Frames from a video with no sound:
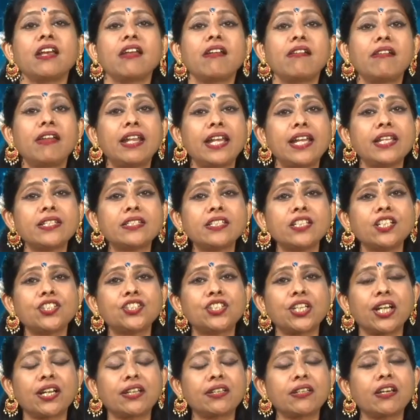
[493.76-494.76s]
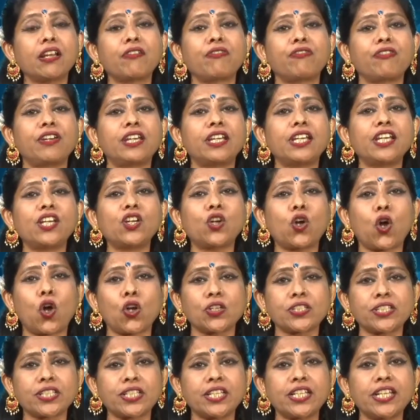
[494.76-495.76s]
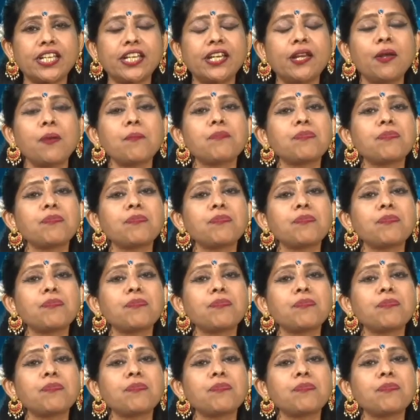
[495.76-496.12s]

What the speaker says: laser jet are very costly